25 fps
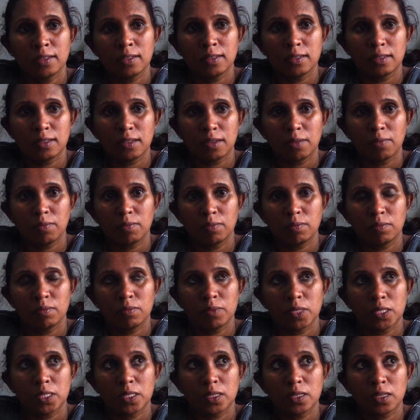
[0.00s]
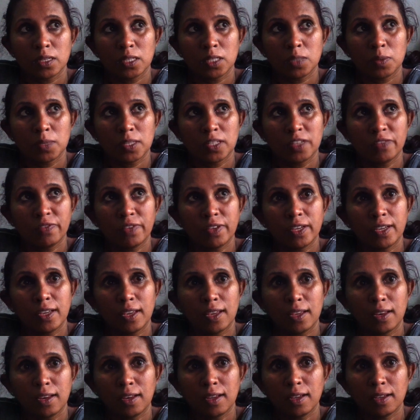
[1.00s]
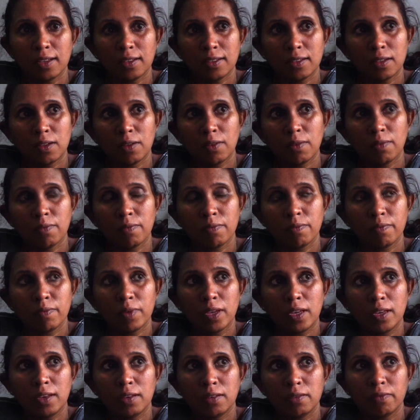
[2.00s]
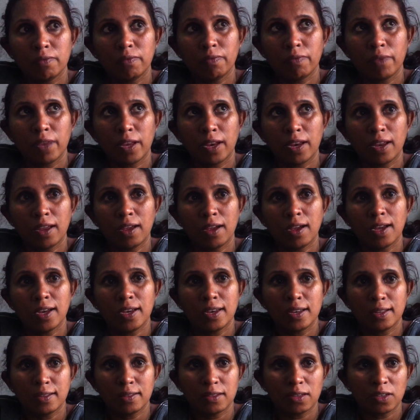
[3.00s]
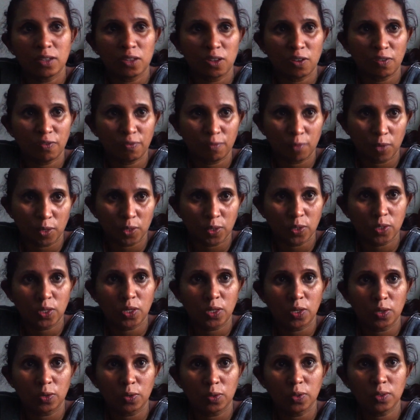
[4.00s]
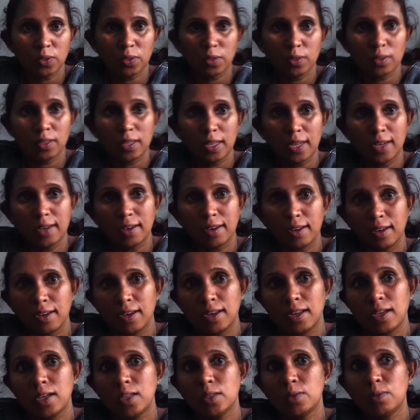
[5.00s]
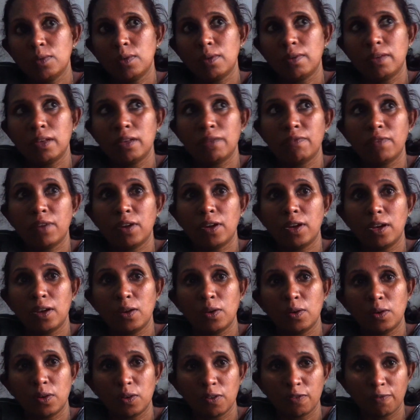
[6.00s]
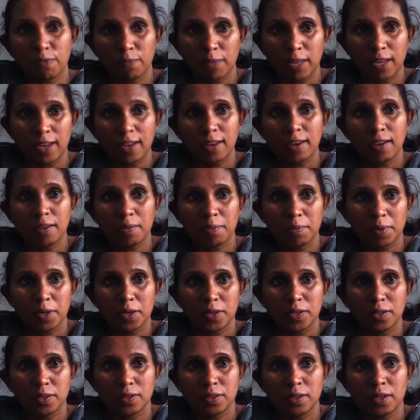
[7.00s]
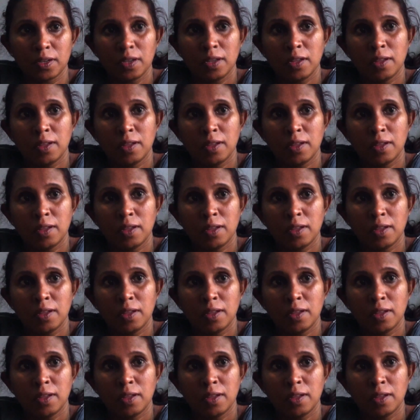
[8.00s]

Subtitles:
Some specific areas are in very high density of mosquitoes. On that areas, we will find lot of malaria patients.